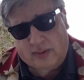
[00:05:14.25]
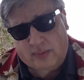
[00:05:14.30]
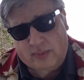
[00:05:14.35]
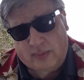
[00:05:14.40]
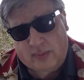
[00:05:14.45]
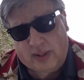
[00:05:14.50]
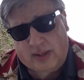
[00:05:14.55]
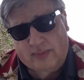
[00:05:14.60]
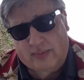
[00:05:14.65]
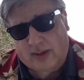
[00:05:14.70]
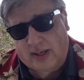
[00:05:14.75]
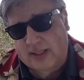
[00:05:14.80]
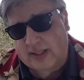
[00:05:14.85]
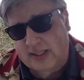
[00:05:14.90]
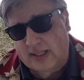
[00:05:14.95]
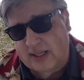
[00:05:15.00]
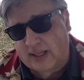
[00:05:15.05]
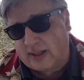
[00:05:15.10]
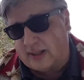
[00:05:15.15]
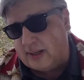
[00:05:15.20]
whenever I
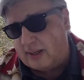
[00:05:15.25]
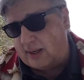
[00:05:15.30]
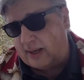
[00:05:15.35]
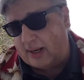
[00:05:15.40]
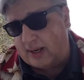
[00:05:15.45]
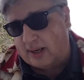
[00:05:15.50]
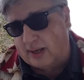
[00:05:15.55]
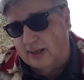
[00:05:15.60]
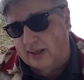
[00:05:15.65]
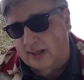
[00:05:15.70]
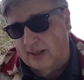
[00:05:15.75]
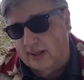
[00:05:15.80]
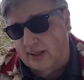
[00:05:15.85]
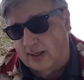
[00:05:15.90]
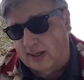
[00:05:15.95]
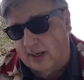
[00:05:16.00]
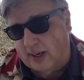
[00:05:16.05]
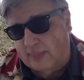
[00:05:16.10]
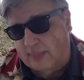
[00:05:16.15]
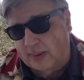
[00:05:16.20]
see
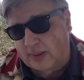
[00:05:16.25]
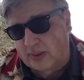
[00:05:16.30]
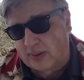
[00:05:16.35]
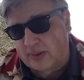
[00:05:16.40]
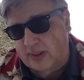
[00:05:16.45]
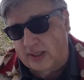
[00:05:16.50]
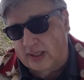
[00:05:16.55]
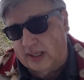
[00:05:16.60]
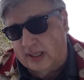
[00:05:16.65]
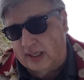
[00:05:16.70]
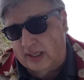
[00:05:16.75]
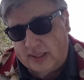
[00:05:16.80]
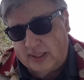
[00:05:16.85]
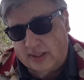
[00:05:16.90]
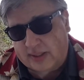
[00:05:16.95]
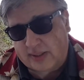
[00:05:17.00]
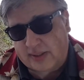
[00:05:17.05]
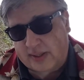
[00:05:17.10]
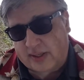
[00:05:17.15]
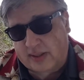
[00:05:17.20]
an opportunity,
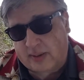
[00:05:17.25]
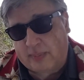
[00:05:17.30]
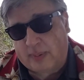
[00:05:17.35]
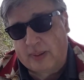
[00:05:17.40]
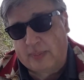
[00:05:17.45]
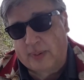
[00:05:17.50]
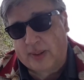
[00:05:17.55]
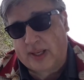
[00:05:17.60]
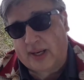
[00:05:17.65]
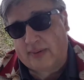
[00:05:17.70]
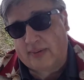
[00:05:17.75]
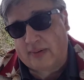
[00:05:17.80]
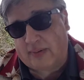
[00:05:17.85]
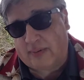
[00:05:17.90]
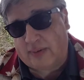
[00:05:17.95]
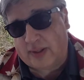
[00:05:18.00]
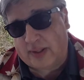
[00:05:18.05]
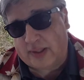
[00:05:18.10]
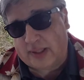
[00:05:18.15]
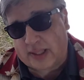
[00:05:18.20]
because other people haven't
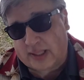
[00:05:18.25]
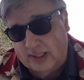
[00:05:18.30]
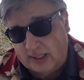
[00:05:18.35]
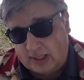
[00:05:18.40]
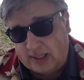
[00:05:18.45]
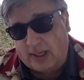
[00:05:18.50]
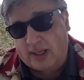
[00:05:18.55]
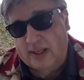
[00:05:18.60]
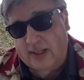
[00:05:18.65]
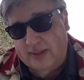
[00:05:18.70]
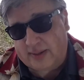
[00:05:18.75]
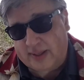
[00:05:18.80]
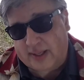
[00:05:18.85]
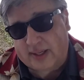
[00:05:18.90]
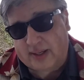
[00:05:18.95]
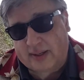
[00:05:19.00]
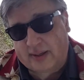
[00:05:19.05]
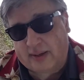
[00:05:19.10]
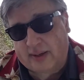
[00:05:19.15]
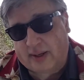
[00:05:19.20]
filled it,
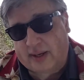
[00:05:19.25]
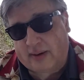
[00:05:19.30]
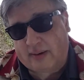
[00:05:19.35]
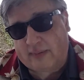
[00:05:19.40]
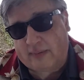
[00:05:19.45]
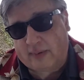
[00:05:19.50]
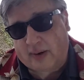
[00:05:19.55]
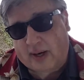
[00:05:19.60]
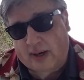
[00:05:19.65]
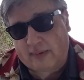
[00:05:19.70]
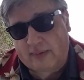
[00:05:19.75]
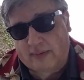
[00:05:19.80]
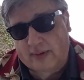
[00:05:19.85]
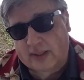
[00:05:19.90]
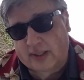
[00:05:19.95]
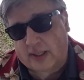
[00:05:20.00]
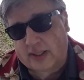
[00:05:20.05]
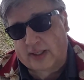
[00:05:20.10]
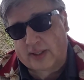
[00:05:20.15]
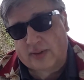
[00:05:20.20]
then I
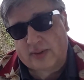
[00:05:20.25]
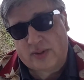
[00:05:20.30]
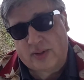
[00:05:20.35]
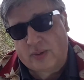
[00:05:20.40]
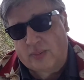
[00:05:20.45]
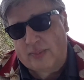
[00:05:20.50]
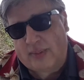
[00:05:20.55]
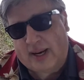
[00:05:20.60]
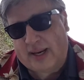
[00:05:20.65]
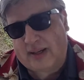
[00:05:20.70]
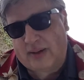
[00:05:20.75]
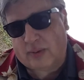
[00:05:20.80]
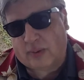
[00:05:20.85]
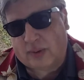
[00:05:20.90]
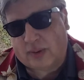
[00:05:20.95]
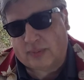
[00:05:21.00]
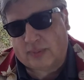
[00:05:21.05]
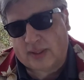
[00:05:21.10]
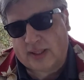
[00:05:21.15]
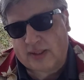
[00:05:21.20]
fill it. There's no
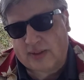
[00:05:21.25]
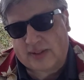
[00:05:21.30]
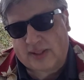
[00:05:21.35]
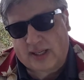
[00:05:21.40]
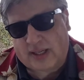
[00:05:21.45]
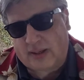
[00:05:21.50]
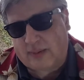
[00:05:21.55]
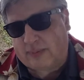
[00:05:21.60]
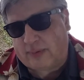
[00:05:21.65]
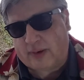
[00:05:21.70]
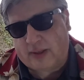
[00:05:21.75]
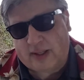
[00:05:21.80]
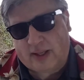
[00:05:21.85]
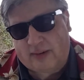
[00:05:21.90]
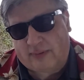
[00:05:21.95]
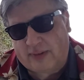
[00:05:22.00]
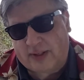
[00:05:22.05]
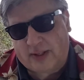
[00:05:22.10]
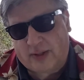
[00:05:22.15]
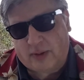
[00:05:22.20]
manual. When you sign up for
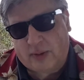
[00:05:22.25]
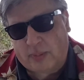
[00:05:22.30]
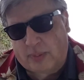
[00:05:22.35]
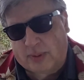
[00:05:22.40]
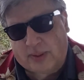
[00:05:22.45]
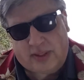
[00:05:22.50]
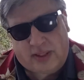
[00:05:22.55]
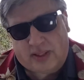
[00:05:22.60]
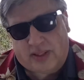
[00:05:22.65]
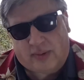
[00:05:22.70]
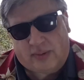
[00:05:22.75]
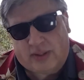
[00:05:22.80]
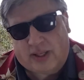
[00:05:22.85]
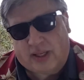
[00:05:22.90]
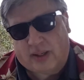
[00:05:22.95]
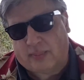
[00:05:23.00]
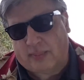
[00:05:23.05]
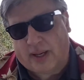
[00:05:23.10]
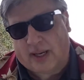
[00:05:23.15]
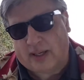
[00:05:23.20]
Lyft and Uber, you don't
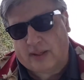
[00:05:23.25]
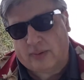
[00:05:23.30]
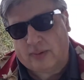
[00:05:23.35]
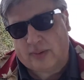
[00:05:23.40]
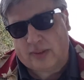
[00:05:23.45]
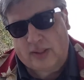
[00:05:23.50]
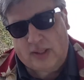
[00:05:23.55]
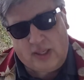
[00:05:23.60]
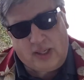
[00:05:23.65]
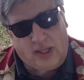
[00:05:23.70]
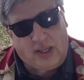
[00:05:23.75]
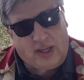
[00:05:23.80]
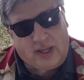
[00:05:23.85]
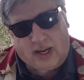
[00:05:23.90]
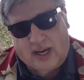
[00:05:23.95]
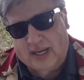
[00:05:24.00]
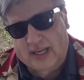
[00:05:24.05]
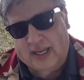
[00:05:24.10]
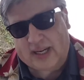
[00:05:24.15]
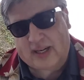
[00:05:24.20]
get a manual.
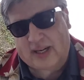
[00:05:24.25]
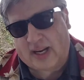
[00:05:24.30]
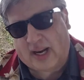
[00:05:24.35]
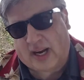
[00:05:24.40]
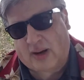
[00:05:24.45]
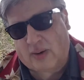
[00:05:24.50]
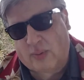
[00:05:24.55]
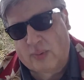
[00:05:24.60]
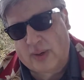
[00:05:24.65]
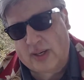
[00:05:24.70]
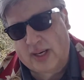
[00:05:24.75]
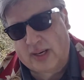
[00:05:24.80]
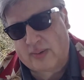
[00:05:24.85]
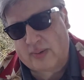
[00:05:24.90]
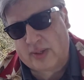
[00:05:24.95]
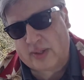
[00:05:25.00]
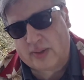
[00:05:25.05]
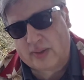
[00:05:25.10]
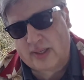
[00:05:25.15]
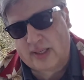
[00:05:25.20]
I got an 1
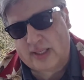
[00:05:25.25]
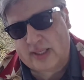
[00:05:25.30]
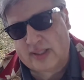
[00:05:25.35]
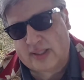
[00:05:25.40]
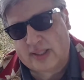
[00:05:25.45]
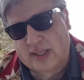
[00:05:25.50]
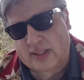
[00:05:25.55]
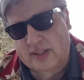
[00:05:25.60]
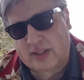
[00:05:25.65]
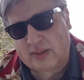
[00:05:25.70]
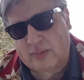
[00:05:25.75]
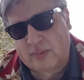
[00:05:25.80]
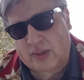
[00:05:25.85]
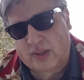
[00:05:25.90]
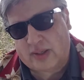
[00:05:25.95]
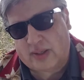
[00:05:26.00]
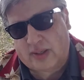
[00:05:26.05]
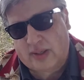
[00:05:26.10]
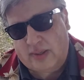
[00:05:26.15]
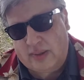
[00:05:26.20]
hour training session
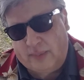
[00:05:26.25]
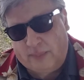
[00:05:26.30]
where